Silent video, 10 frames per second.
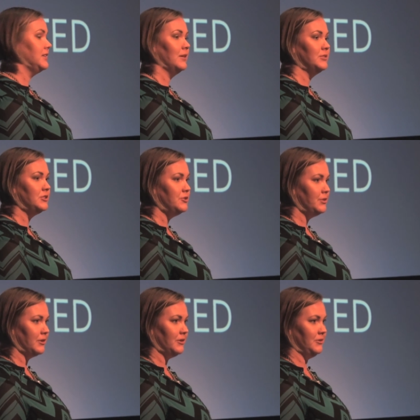to come to two
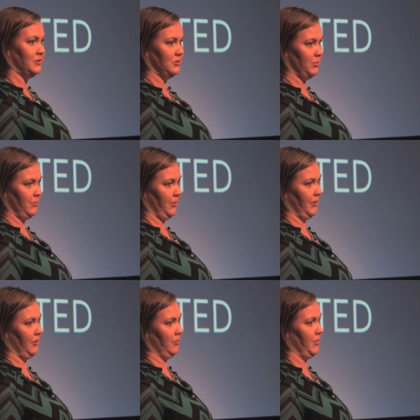conclusions before
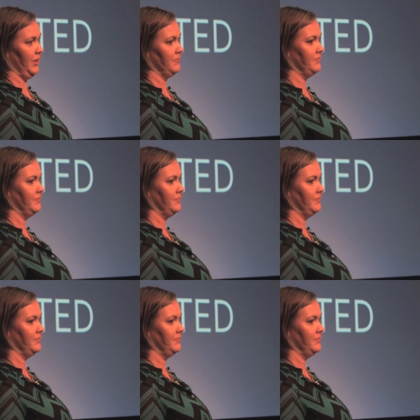it could be.